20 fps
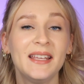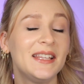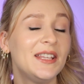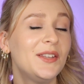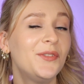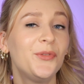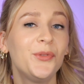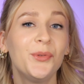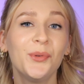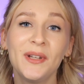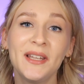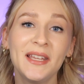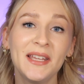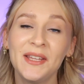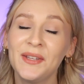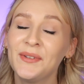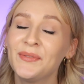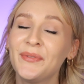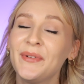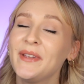If you
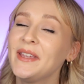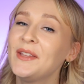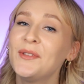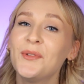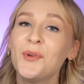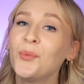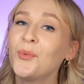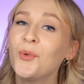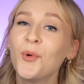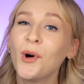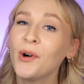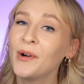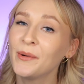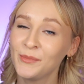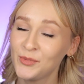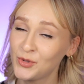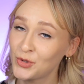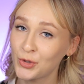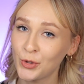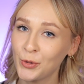live in a
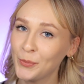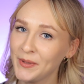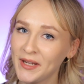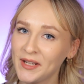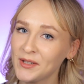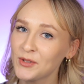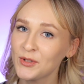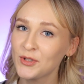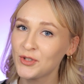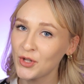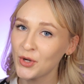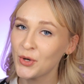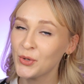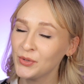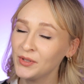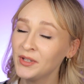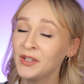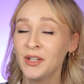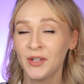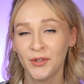warm tropical
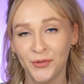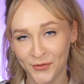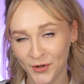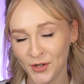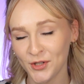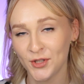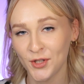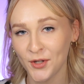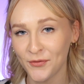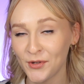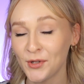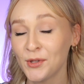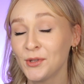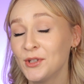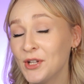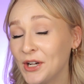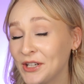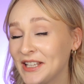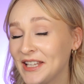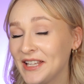zone, first of all,
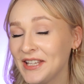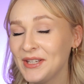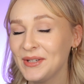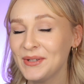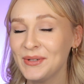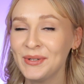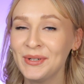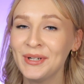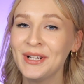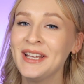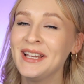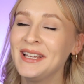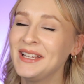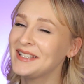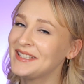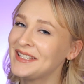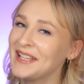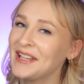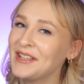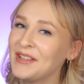lucky you.
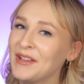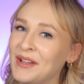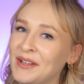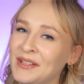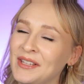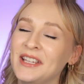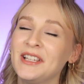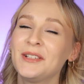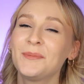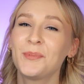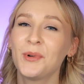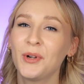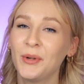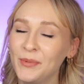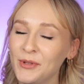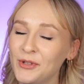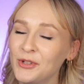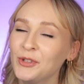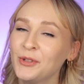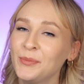Second, it's
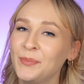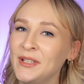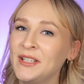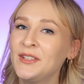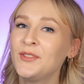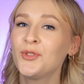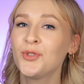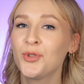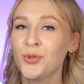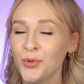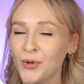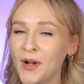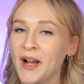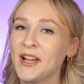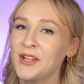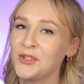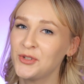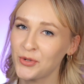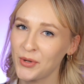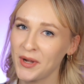probably going to be too
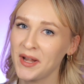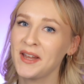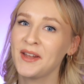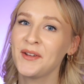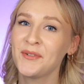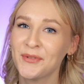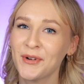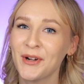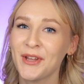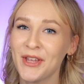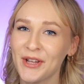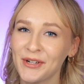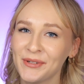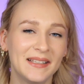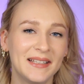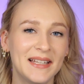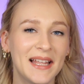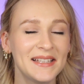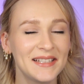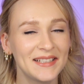hydrating for you.
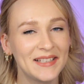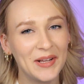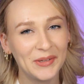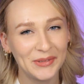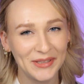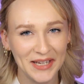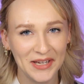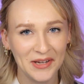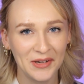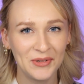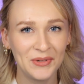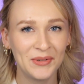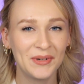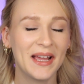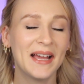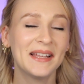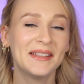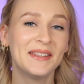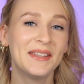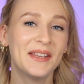Let's now take a look
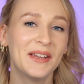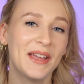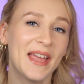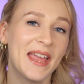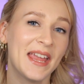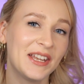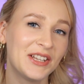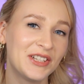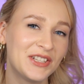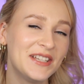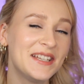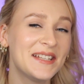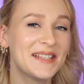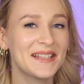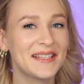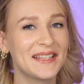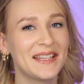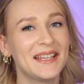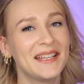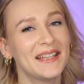at the HD
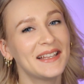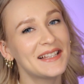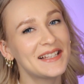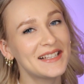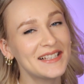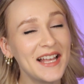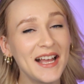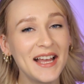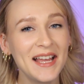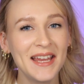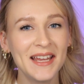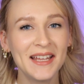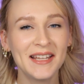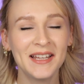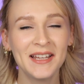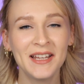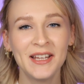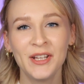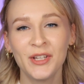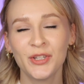Skin
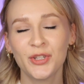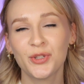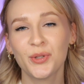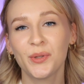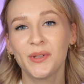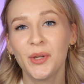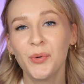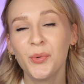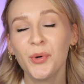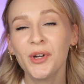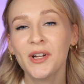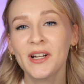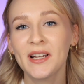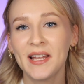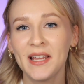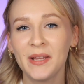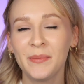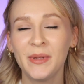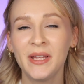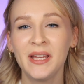side. So they were
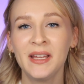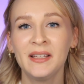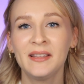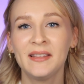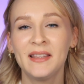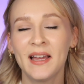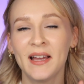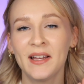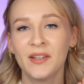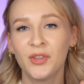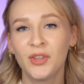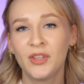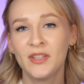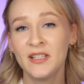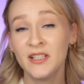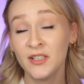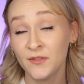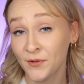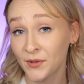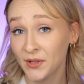claiming that
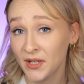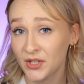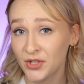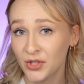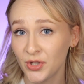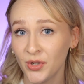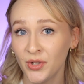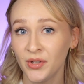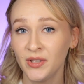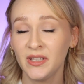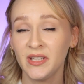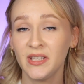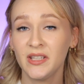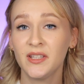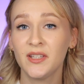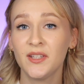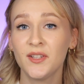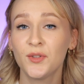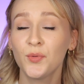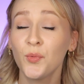this foundation
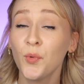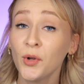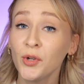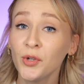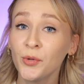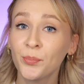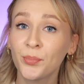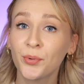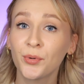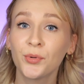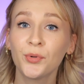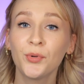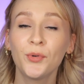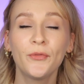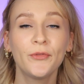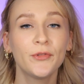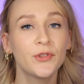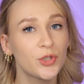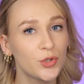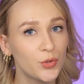is
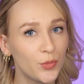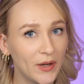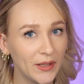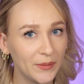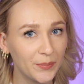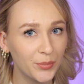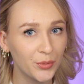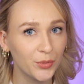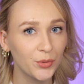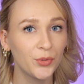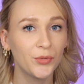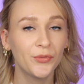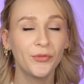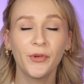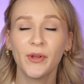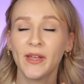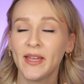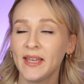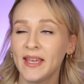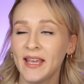waterproof, sweat-proof,
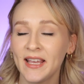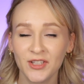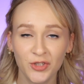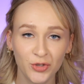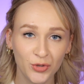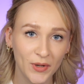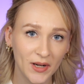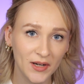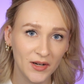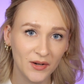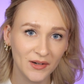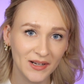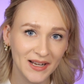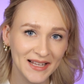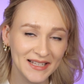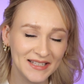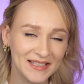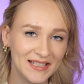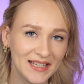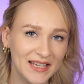extra
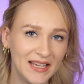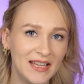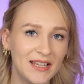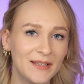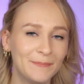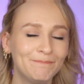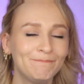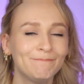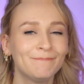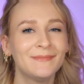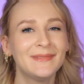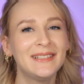long-lasting.